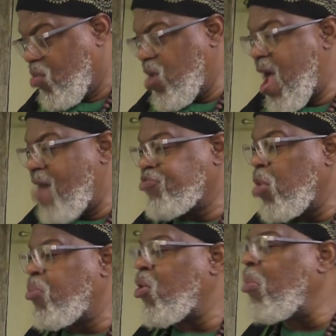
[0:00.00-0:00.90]
We have
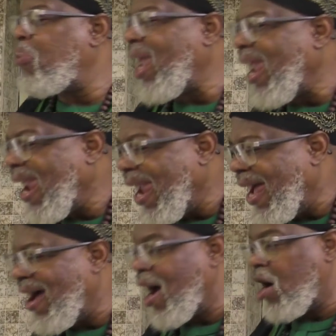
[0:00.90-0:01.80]
to
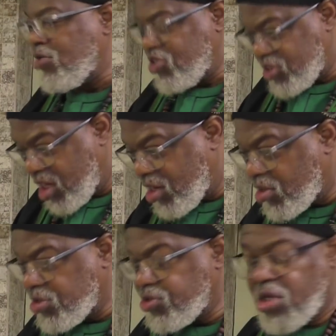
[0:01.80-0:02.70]
prepare
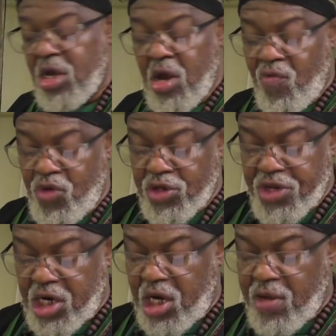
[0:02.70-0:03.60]
ourselves for
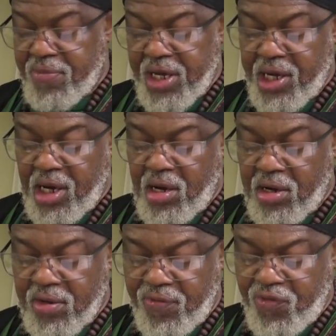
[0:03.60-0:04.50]
the coming
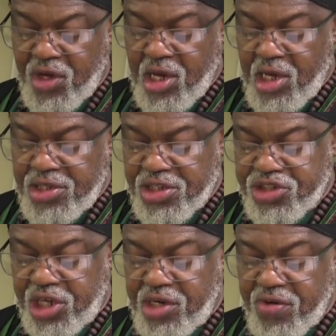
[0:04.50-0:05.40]
of the
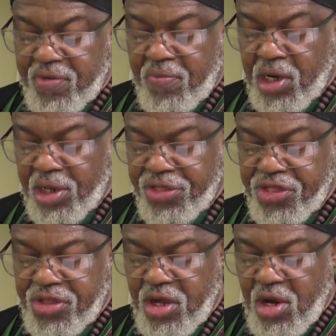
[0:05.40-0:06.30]
sacred
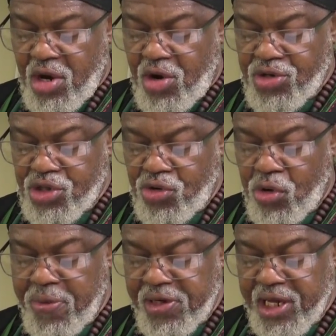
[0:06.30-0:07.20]
month, O you
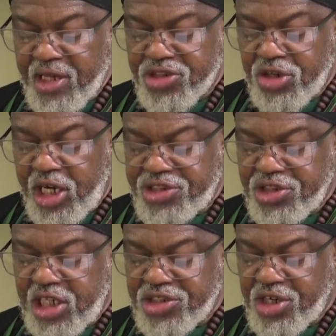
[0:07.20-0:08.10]
who believe. So
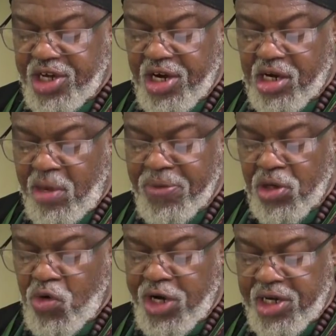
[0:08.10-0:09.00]
let's look at a couple
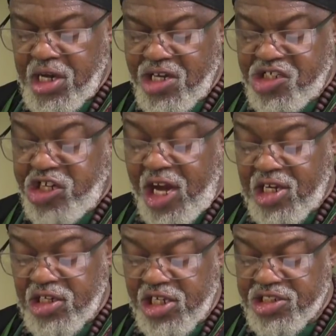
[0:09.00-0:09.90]
of quick
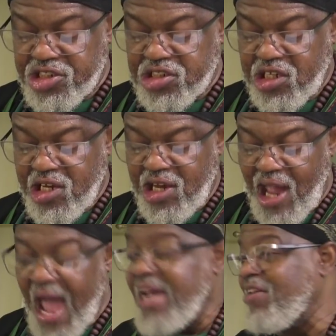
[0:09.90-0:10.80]
checklist
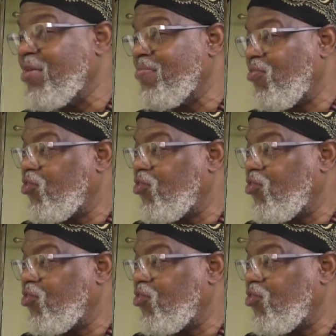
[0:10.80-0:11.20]
items.